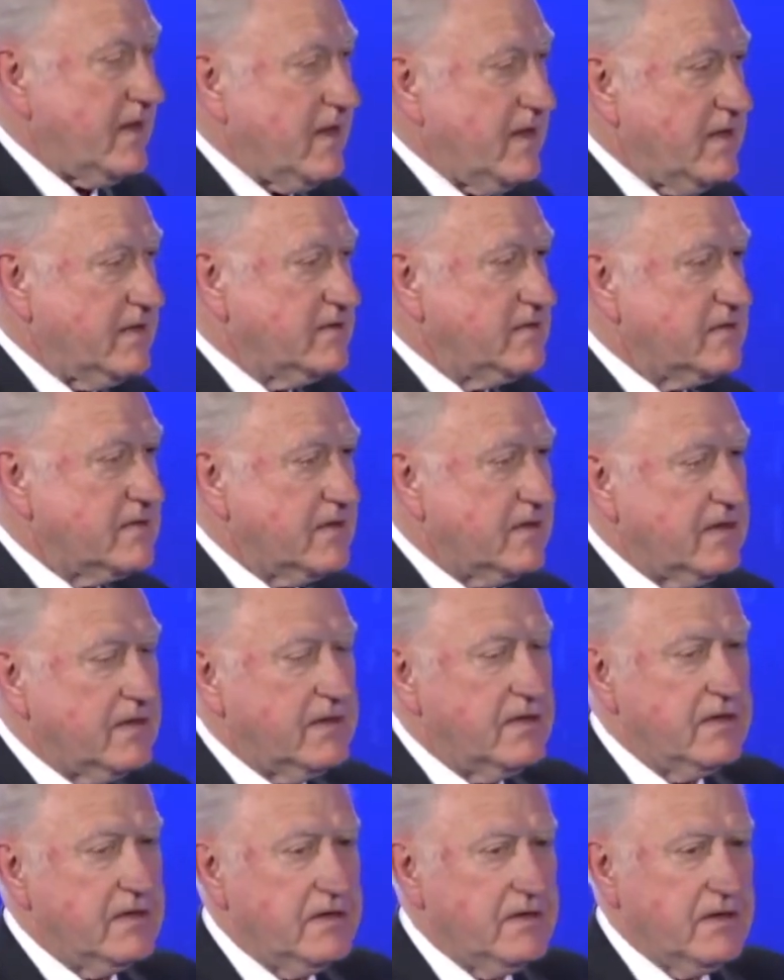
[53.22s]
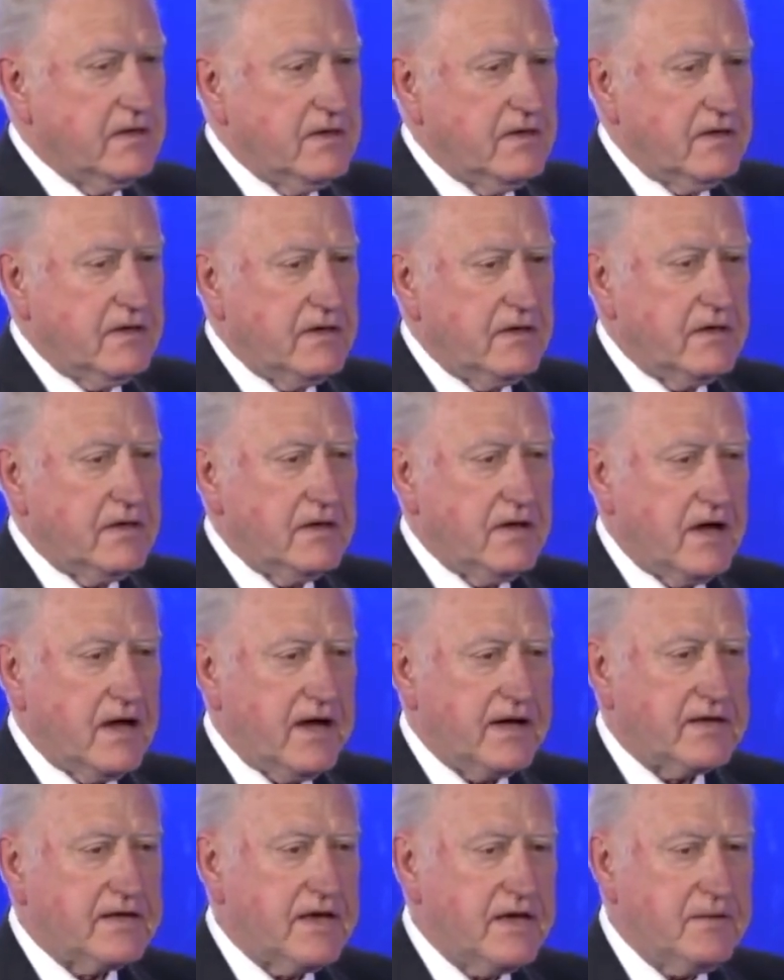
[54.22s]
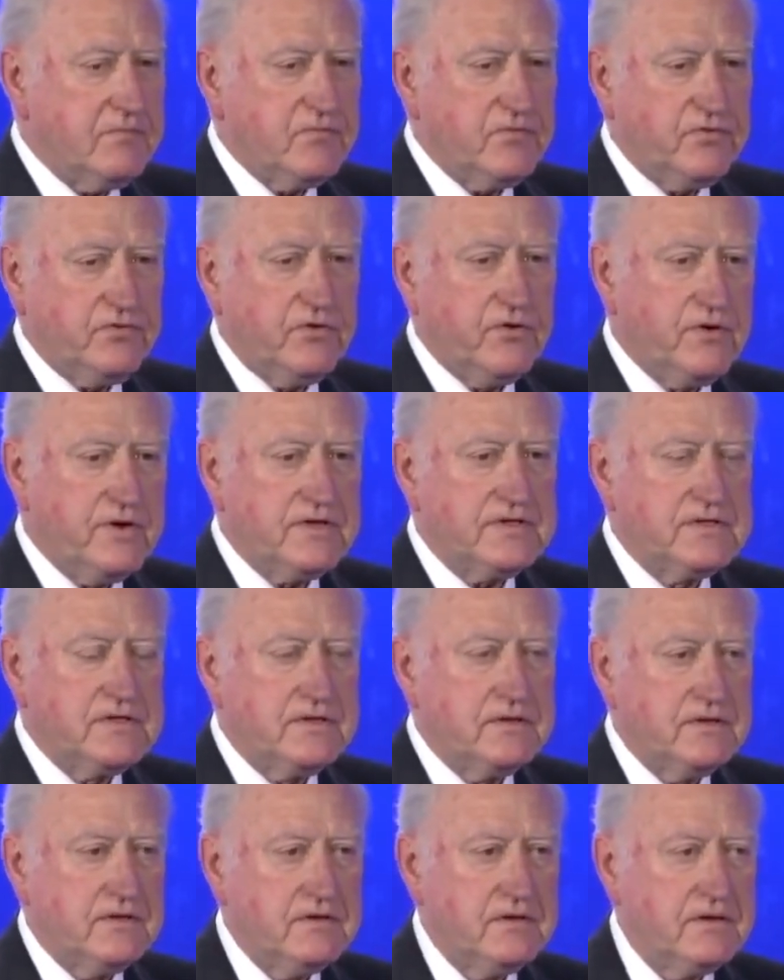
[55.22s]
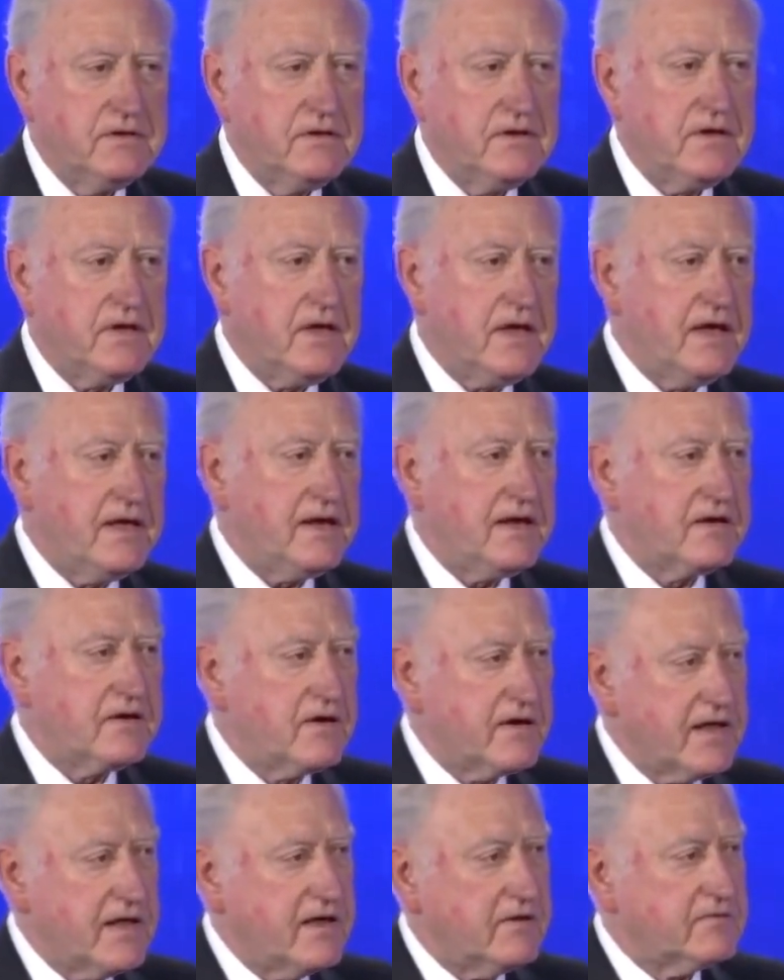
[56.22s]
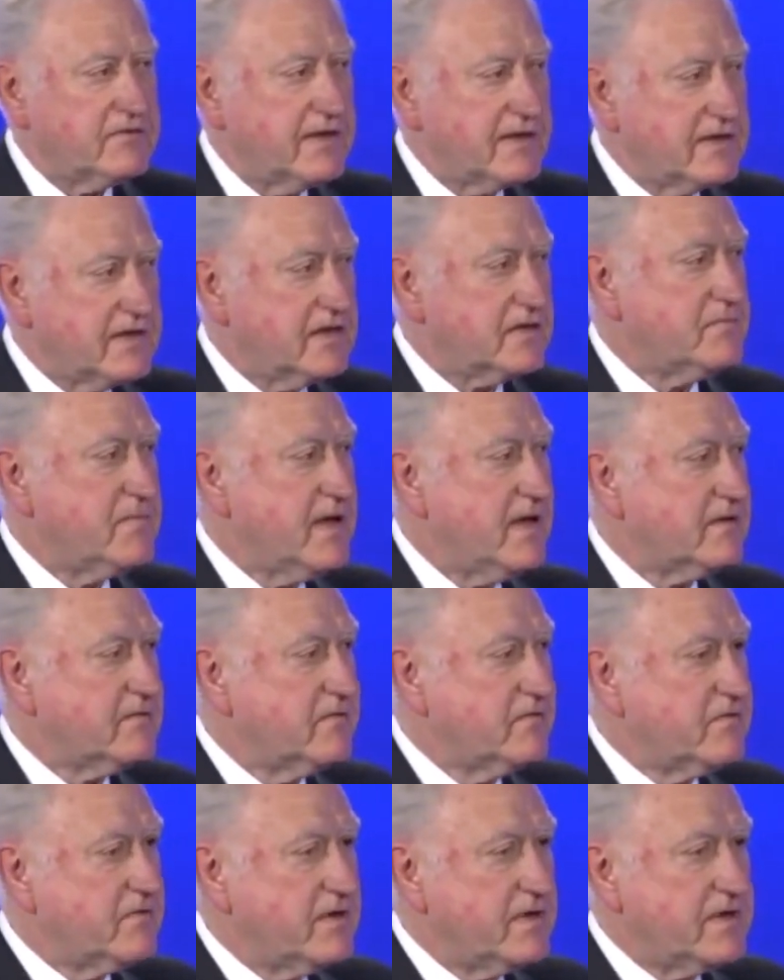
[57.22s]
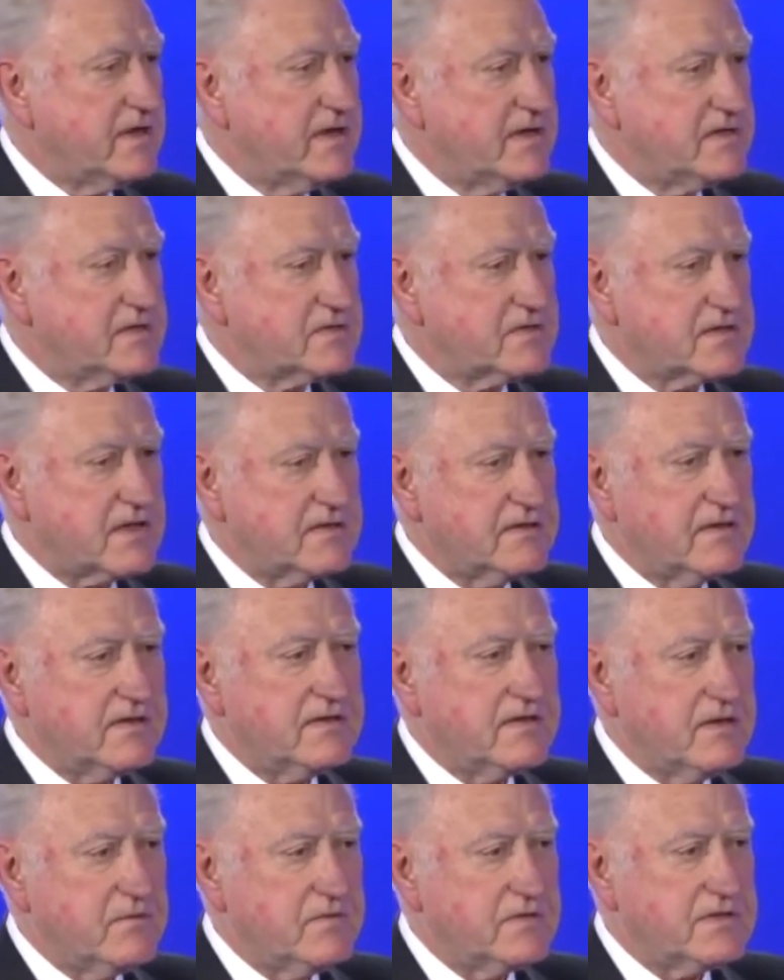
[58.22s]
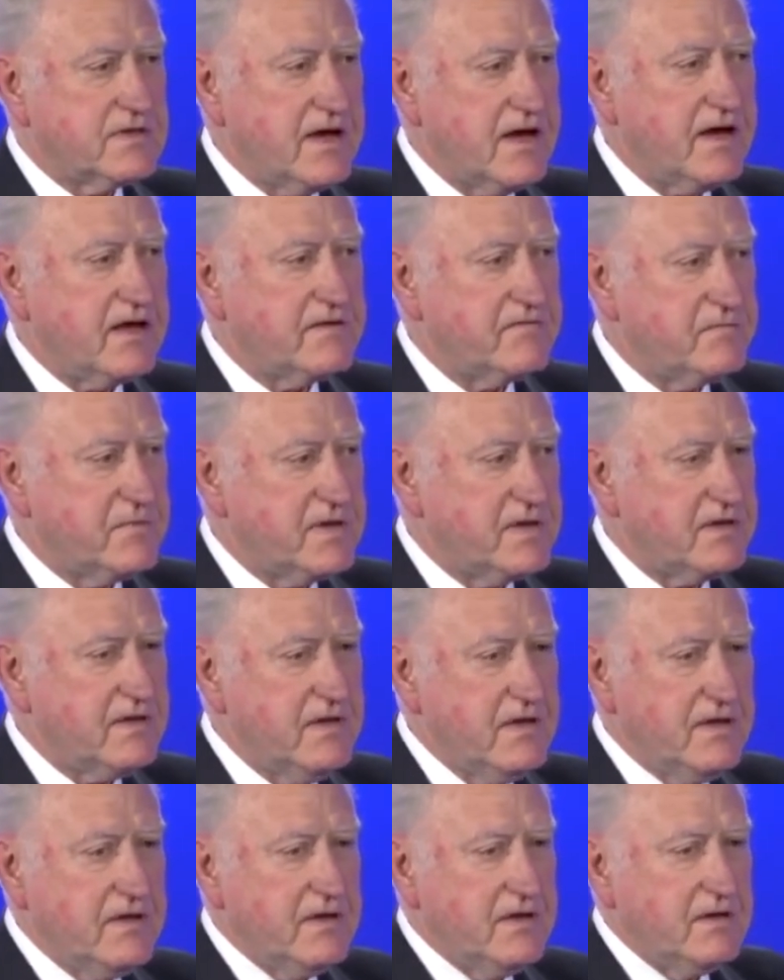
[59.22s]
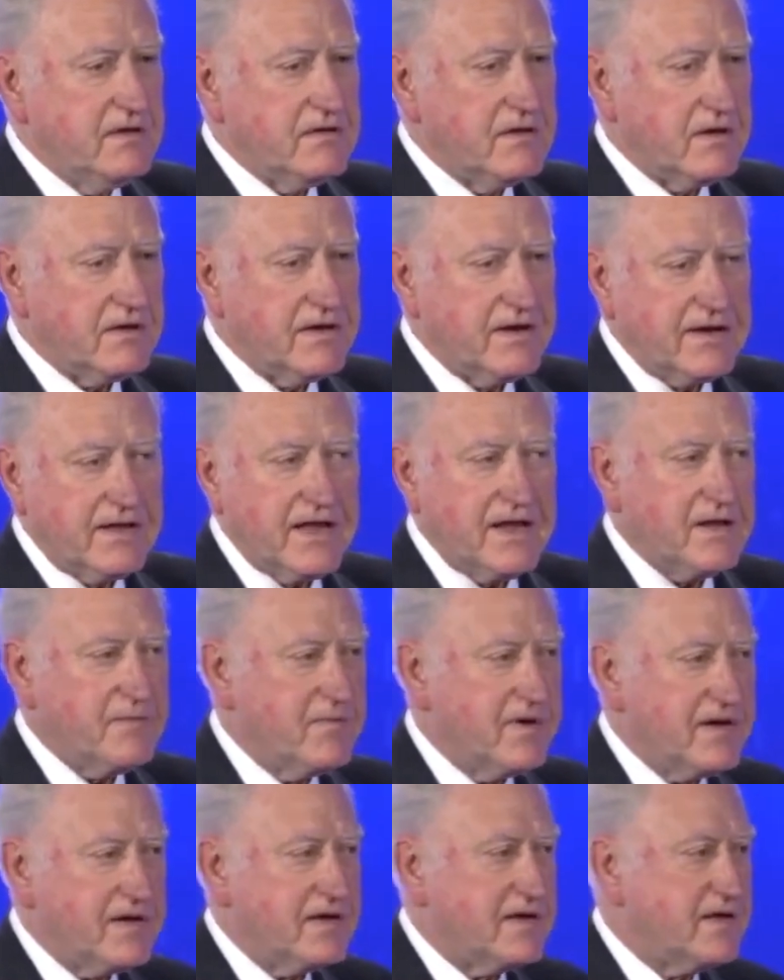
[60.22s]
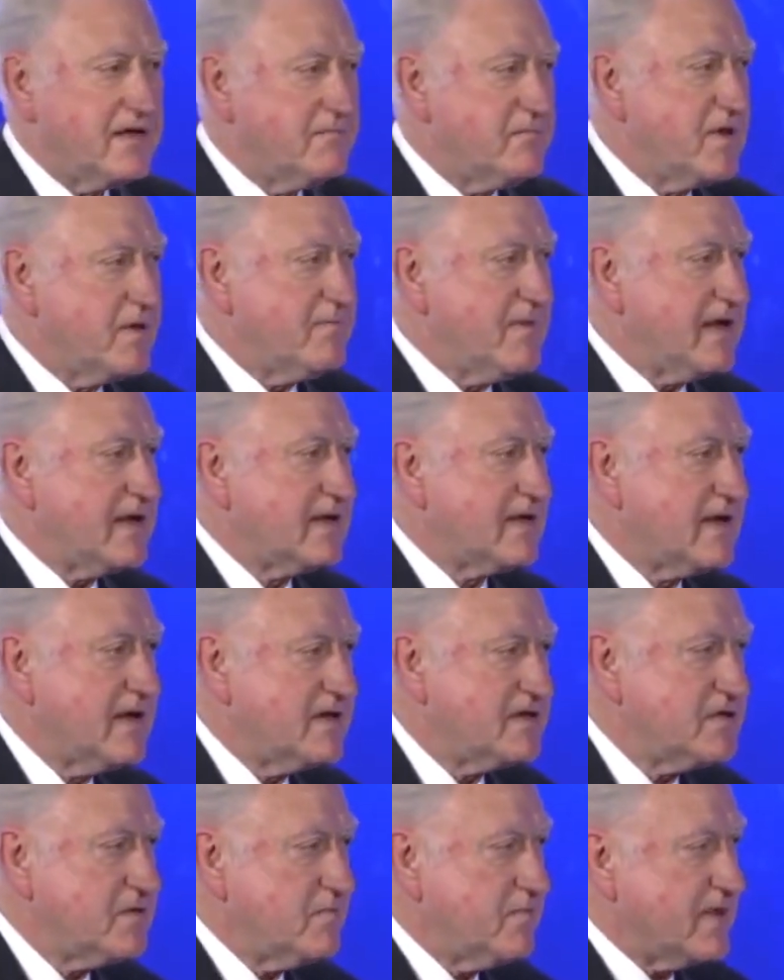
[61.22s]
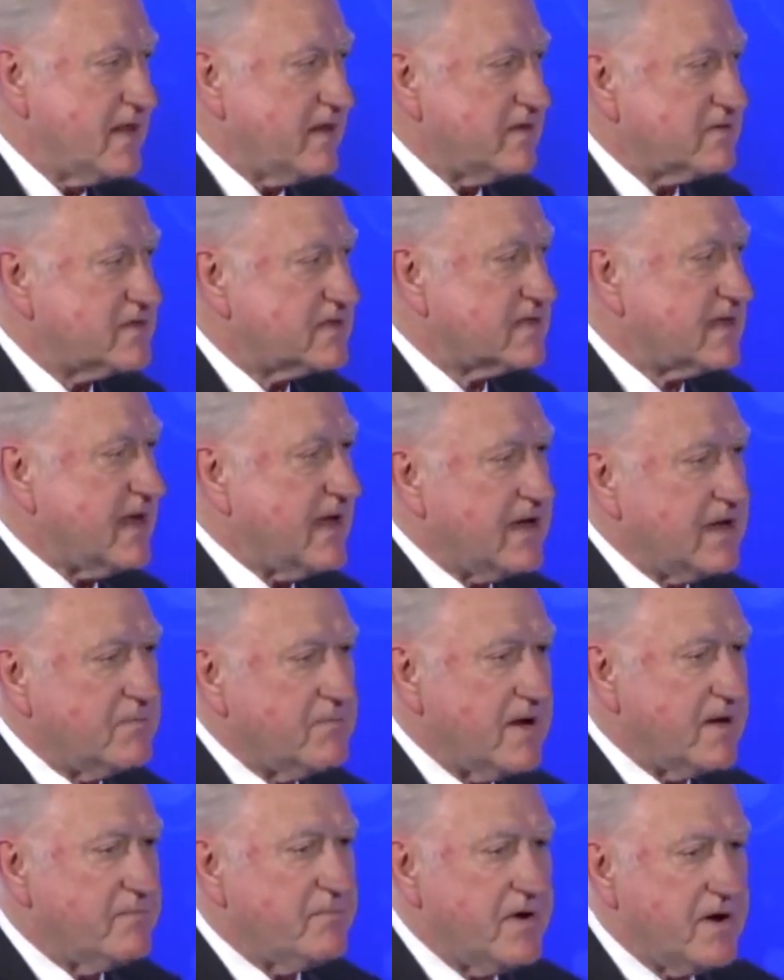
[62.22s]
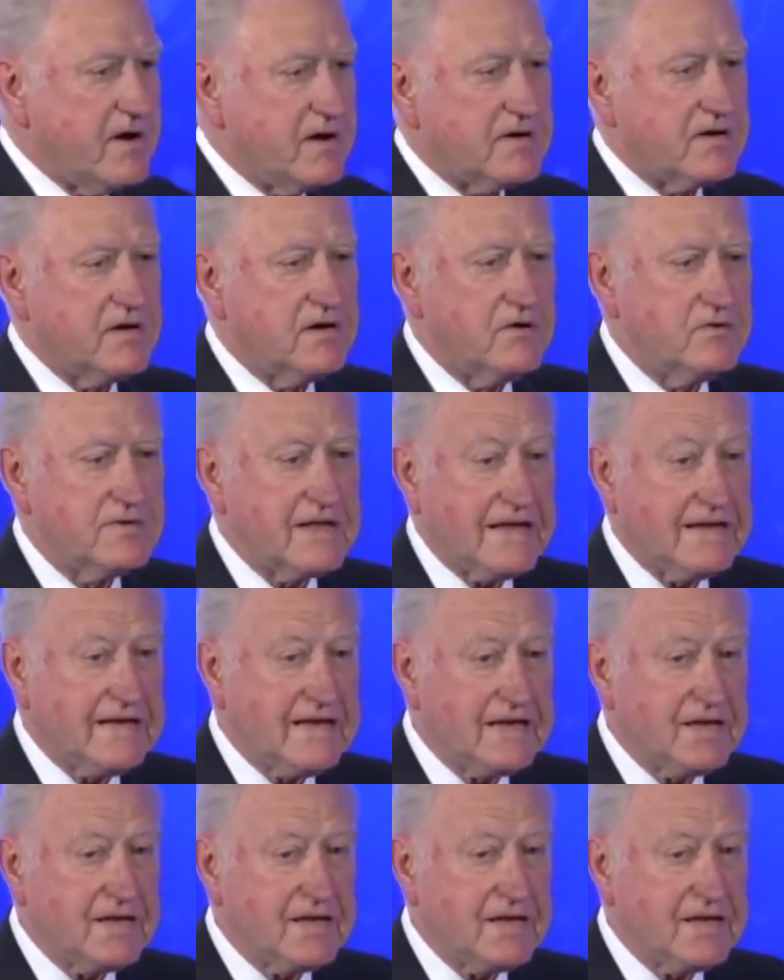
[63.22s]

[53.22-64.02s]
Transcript: and uh, I came through it and I got out. They kicked me out in three days because I think they were tired of me not letting anybody give me a medication without scanning my barcode and